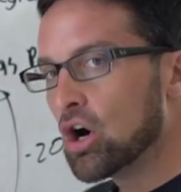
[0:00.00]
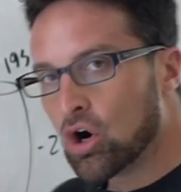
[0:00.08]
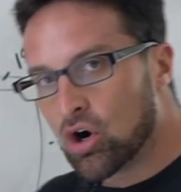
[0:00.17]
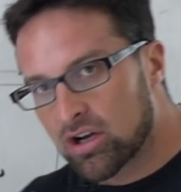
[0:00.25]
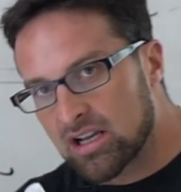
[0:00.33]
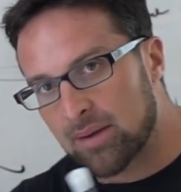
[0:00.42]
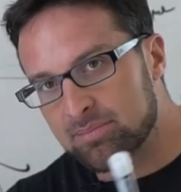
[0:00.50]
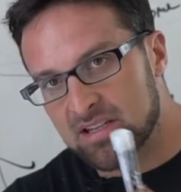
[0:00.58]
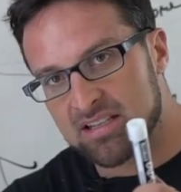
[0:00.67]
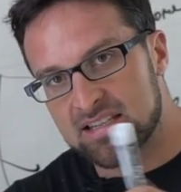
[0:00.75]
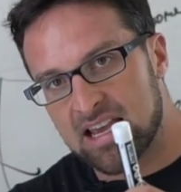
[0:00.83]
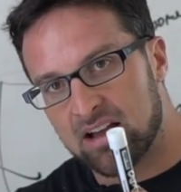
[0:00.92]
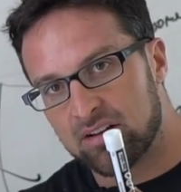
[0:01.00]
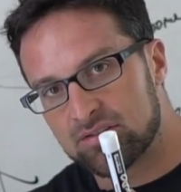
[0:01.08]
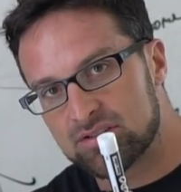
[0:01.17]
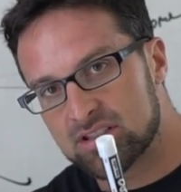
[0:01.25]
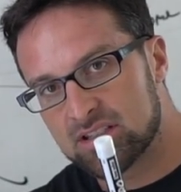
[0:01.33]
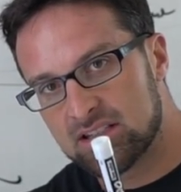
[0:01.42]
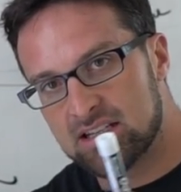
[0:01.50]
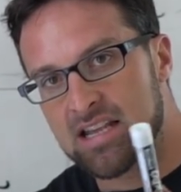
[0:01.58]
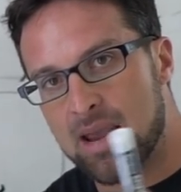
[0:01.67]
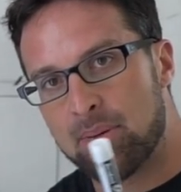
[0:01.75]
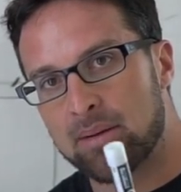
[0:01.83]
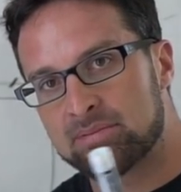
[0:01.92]
hook up to cells, these
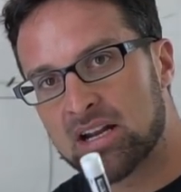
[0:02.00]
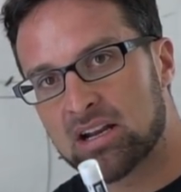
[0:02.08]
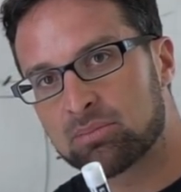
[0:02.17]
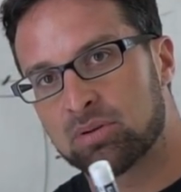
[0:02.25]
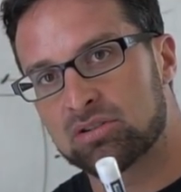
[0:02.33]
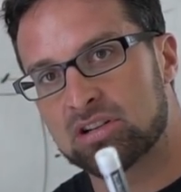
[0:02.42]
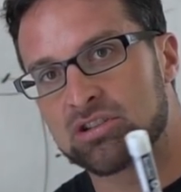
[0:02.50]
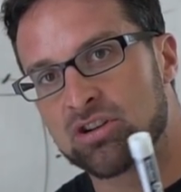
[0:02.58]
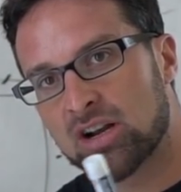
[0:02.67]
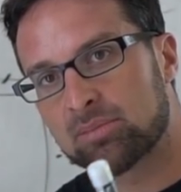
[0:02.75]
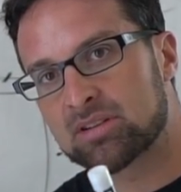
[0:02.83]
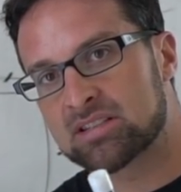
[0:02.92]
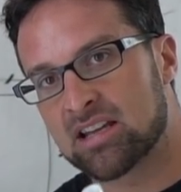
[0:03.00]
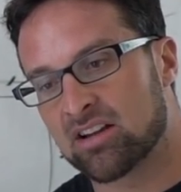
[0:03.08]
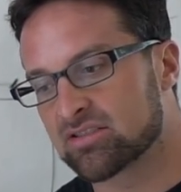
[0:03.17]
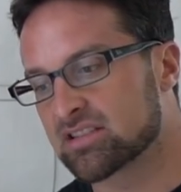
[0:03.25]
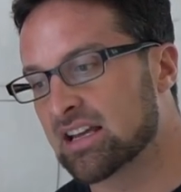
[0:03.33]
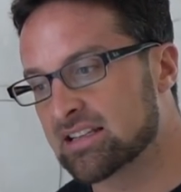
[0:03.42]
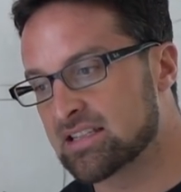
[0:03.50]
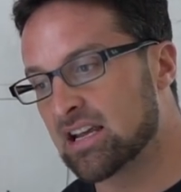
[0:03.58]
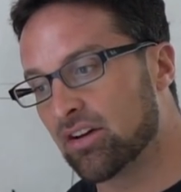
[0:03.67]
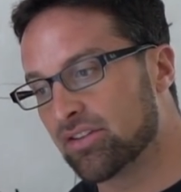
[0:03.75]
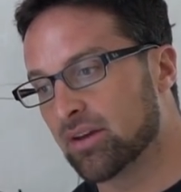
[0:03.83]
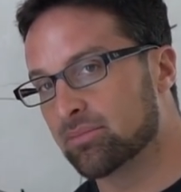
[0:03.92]
apoptotic proteins hook up to cells and
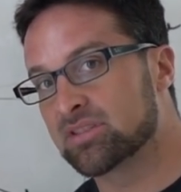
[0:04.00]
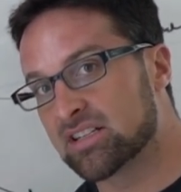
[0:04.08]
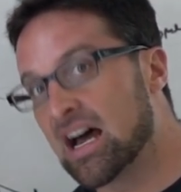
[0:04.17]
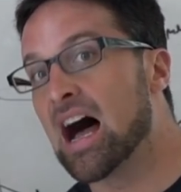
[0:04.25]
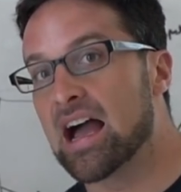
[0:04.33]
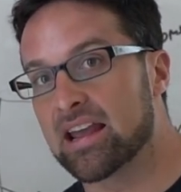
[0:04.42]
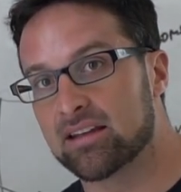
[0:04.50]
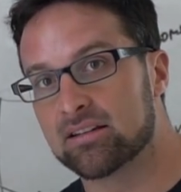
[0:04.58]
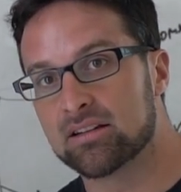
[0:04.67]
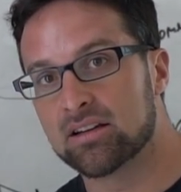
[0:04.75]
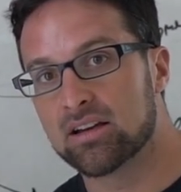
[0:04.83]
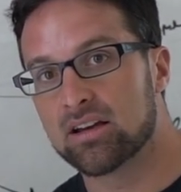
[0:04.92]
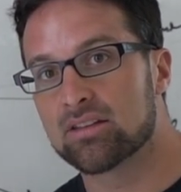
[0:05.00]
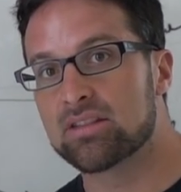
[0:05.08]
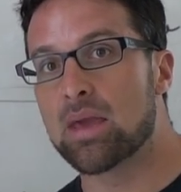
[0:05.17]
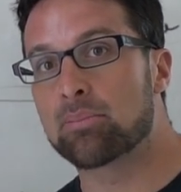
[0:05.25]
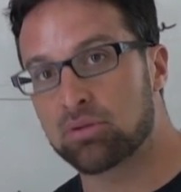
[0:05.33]
tell them to die. They